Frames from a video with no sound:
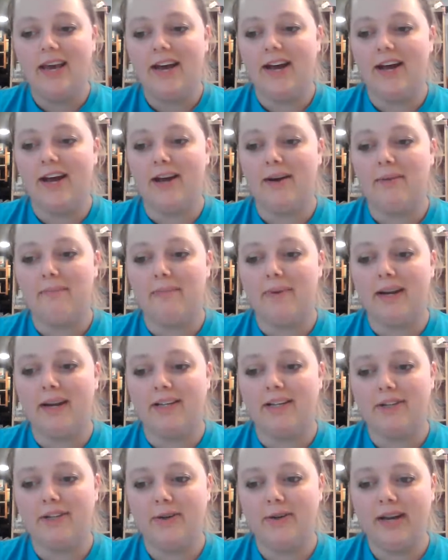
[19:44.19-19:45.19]
But
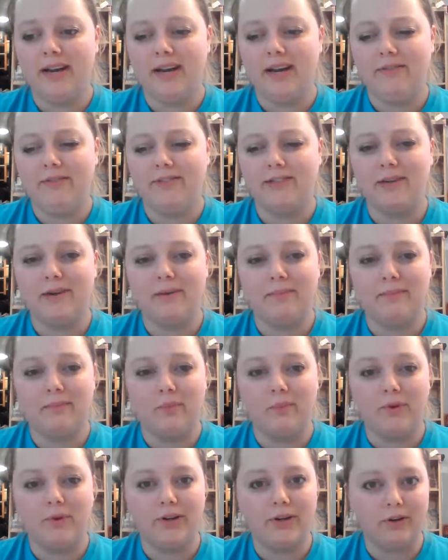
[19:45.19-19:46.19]
I do have
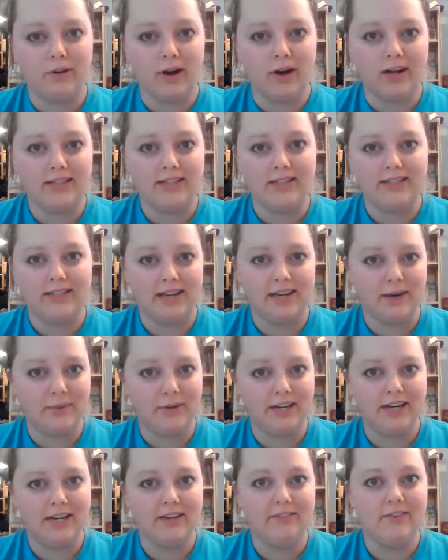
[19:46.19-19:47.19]
some wooden crosses that I
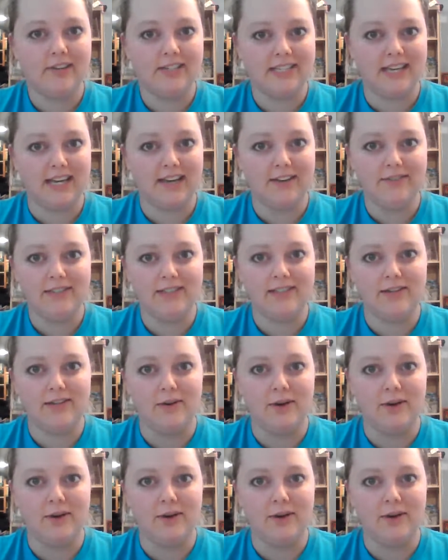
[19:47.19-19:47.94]
want to give as gifts,